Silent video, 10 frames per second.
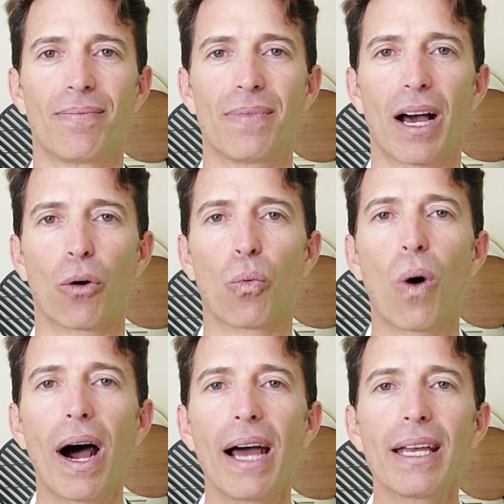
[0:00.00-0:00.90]
Now,
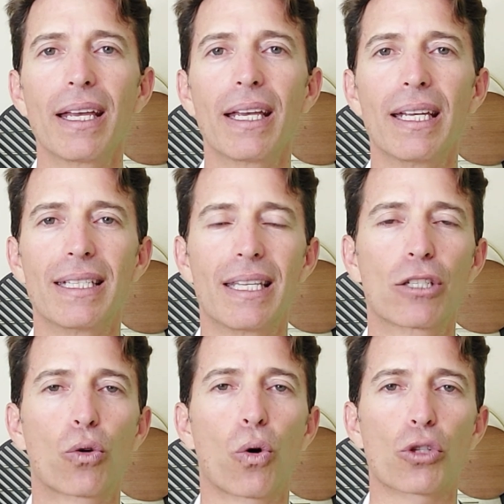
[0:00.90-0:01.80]
why is
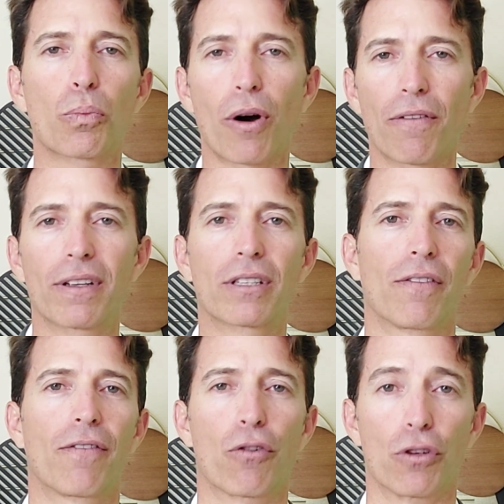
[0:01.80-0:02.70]
this course perfect
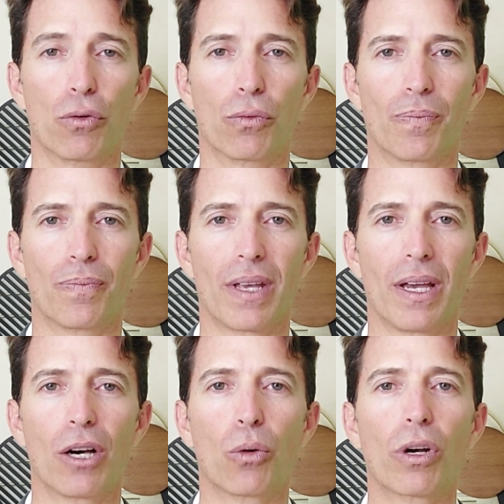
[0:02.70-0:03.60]
for you?
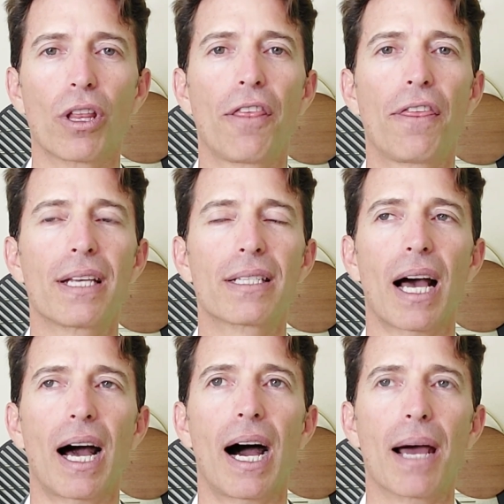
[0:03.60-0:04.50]
One of the things
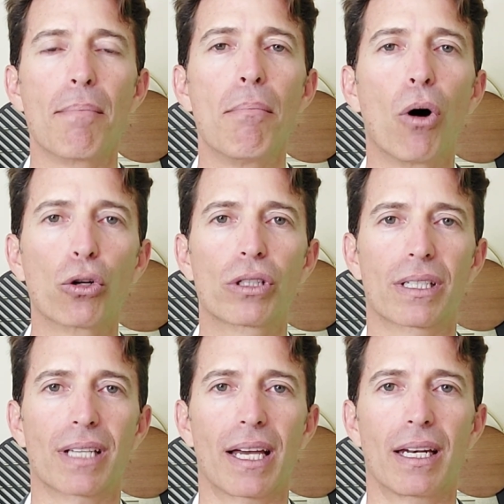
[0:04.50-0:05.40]
I'm most
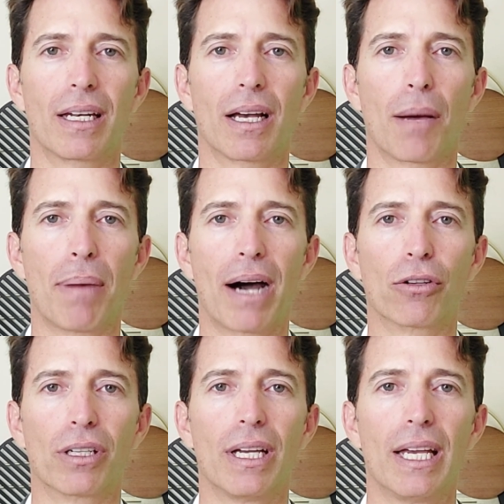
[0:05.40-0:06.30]
excited
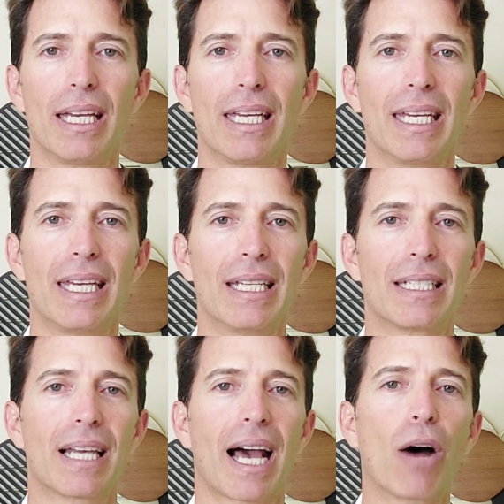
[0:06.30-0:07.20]
about
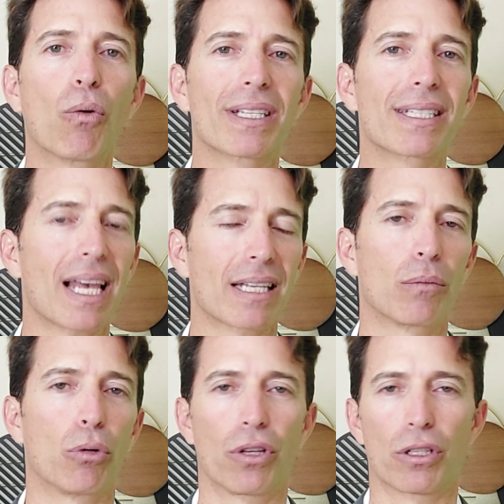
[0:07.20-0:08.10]
is how
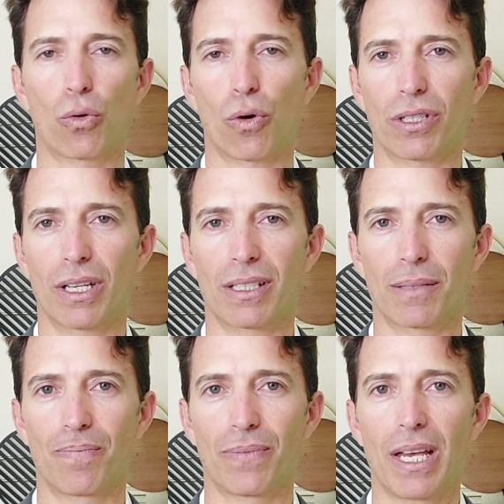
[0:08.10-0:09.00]
accessible this course
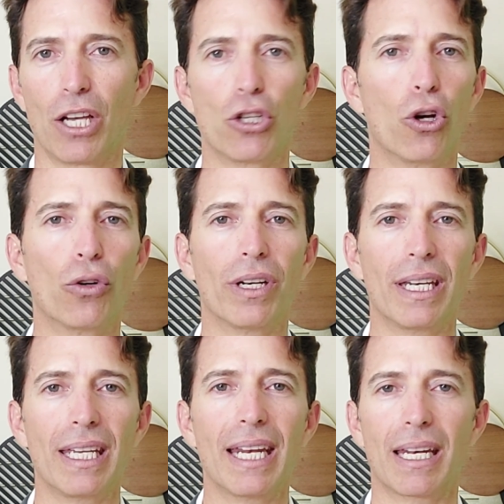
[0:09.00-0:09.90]
is. You don't
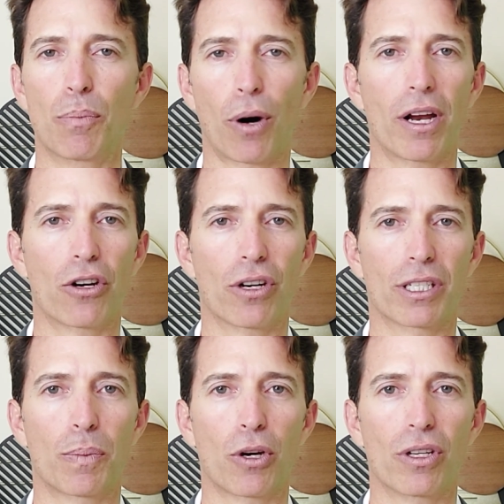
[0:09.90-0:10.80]
need any prior
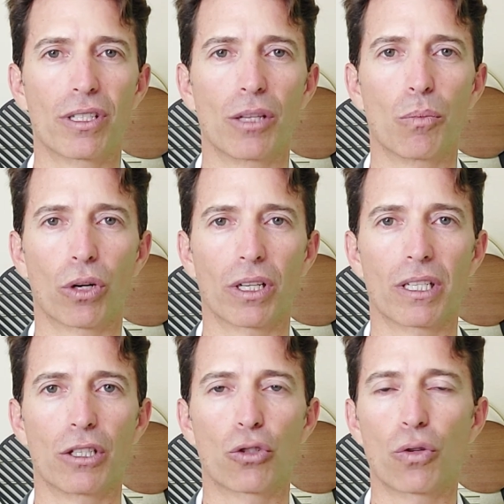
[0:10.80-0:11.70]
experience in the mortgage
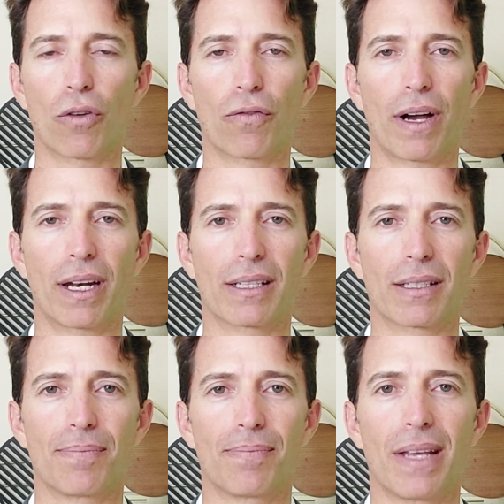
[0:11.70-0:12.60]
industry or
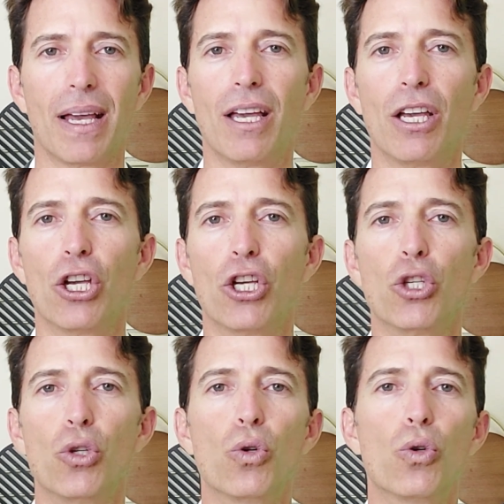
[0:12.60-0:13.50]
finance.
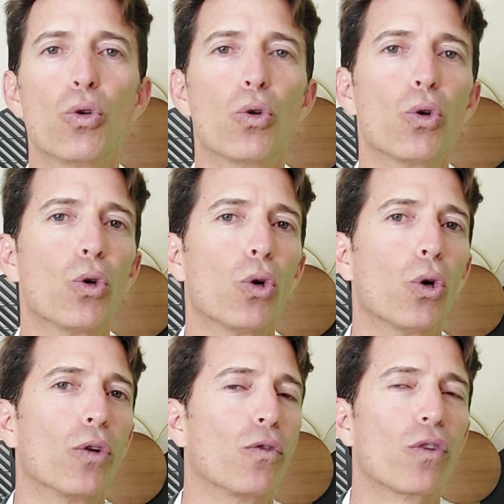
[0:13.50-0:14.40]

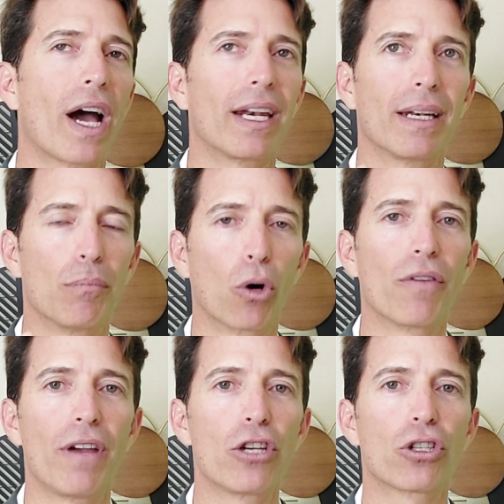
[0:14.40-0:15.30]
If you've got
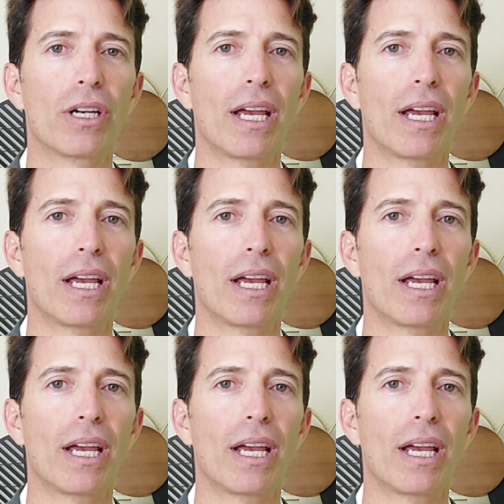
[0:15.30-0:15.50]
motivation